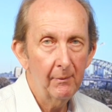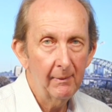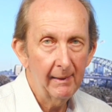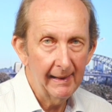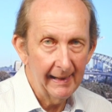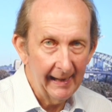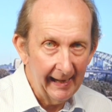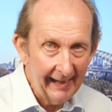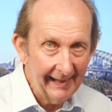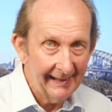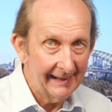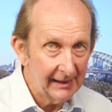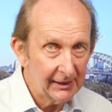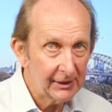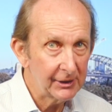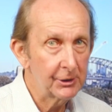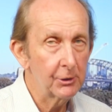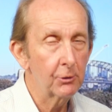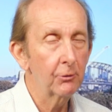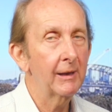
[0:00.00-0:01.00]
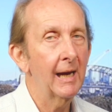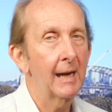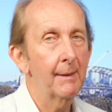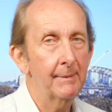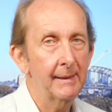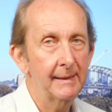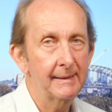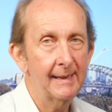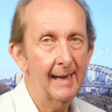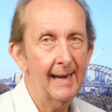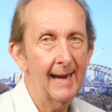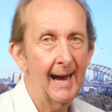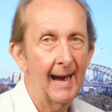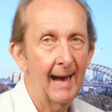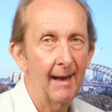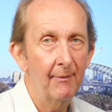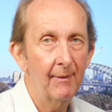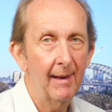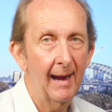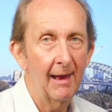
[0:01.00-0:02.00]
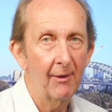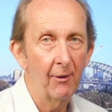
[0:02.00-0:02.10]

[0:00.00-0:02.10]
it is still coming down,